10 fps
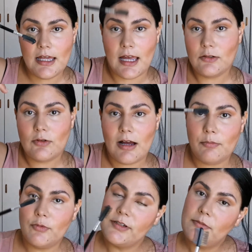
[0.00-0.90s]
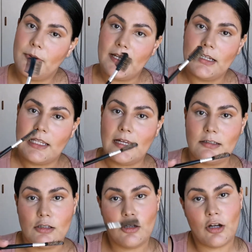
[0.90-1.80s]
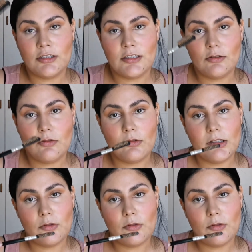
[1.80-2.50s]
I do upwards, but I slant it according